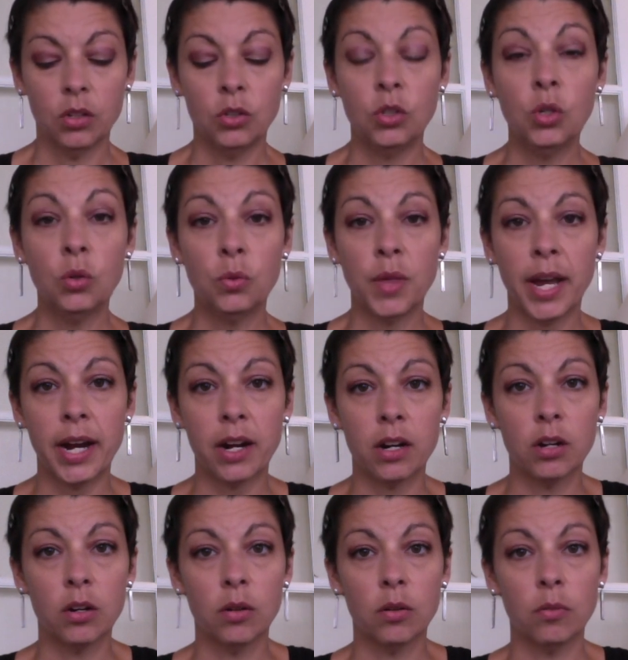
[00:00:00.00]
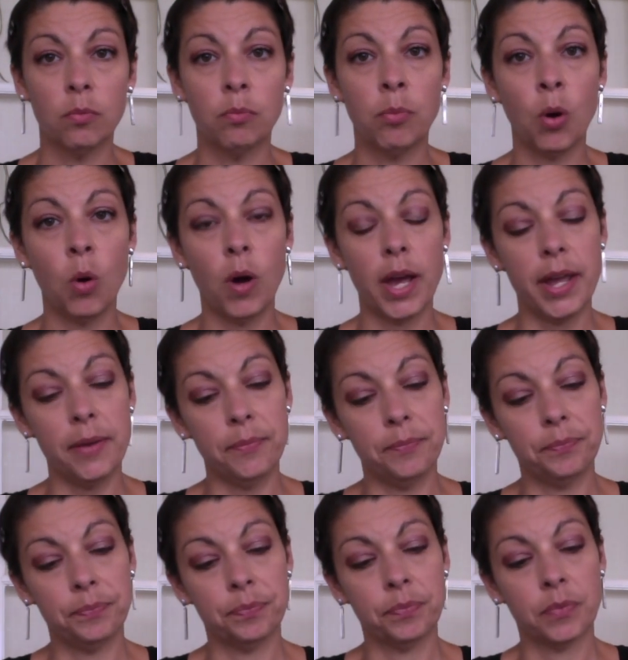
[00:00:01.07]
You there! Boy!
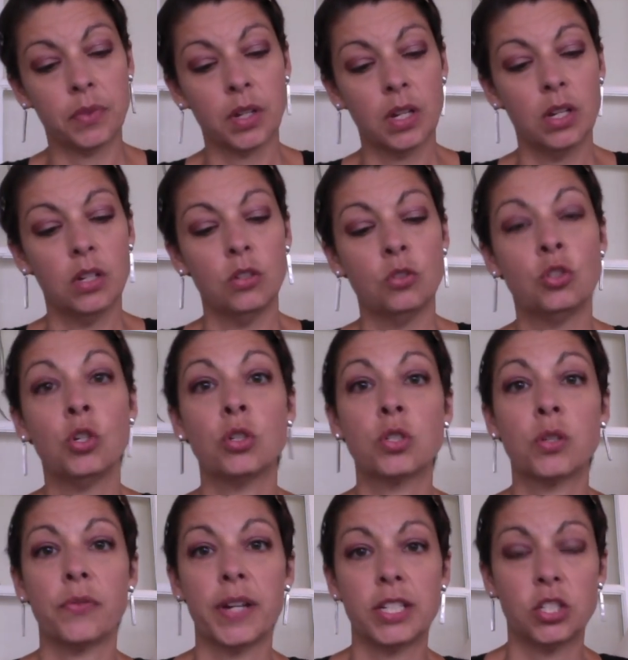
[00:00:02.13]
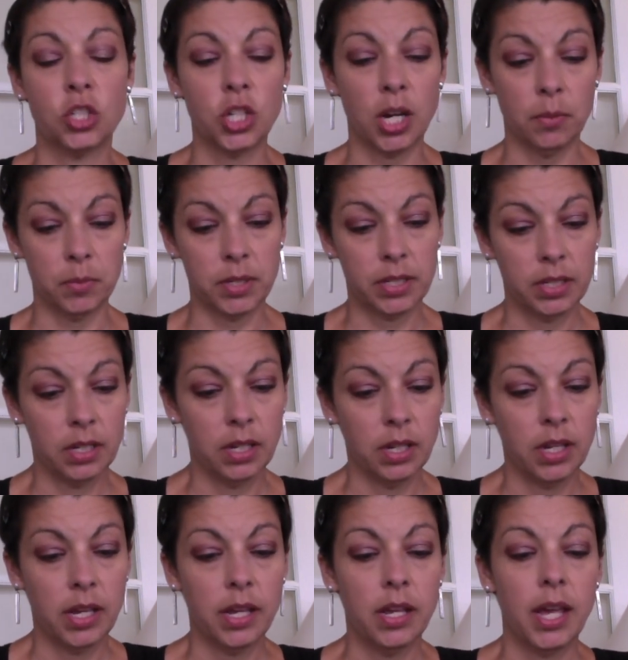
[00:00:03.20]
Josef had jumped.
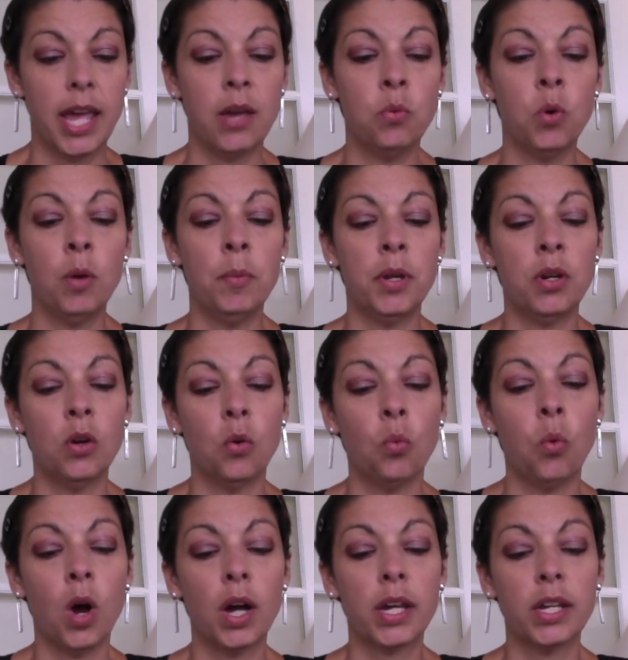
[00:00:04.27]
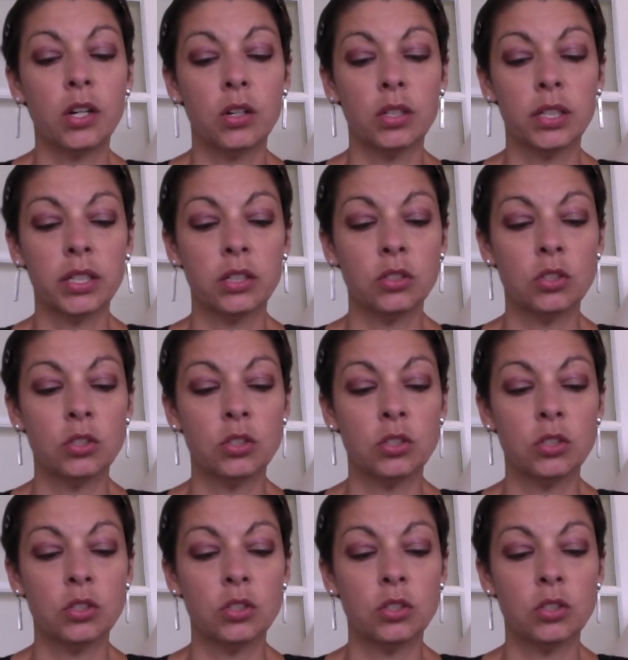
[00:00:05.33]
A woman walking her little